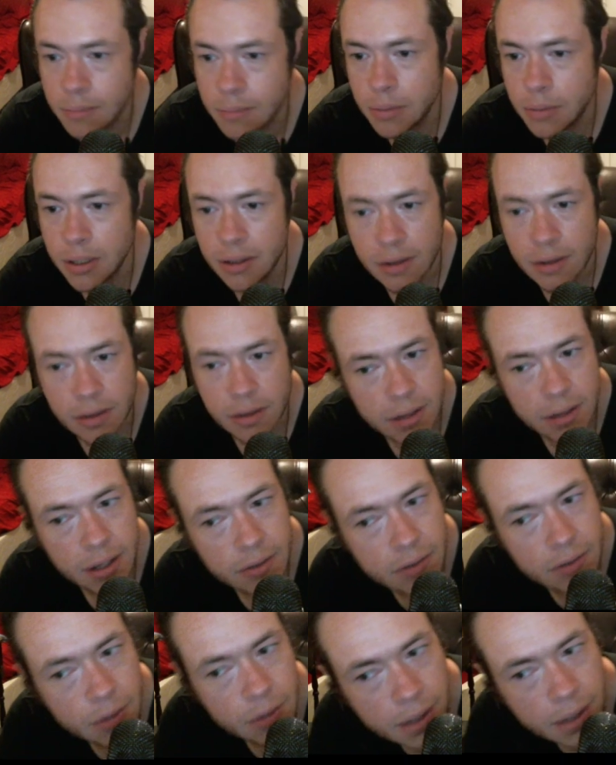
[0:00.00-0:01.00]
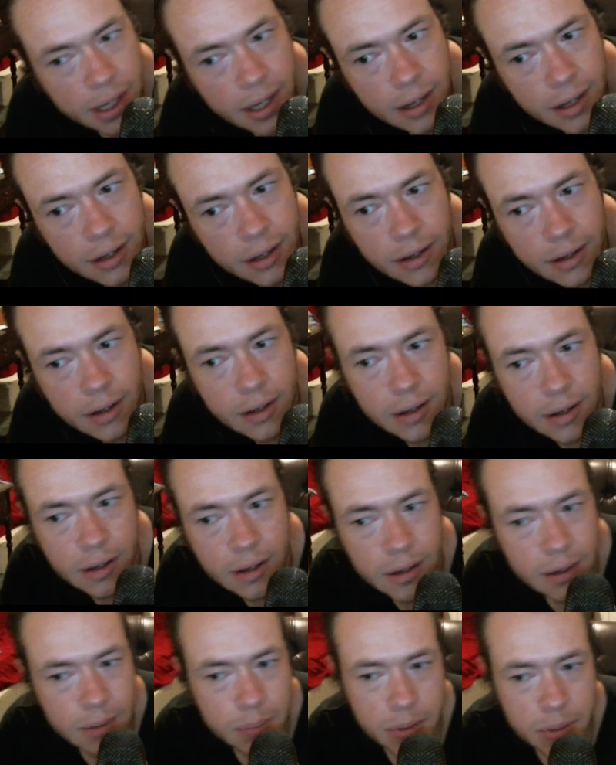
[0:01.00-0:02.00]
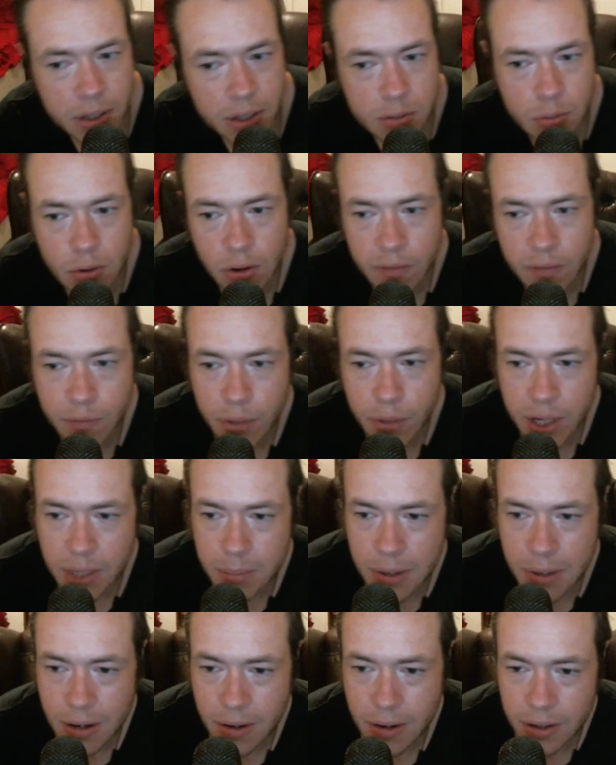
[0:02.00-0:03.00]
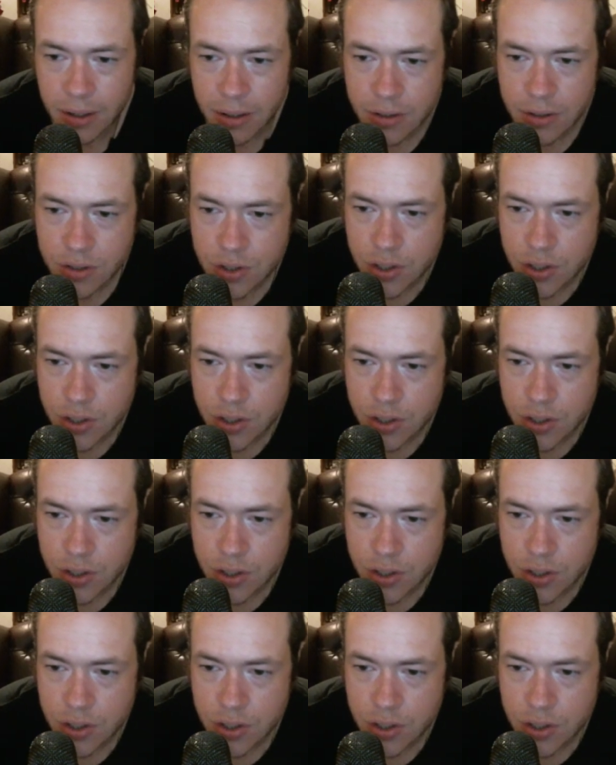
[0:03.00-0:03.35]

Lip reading: but that's okay because we're all free in America.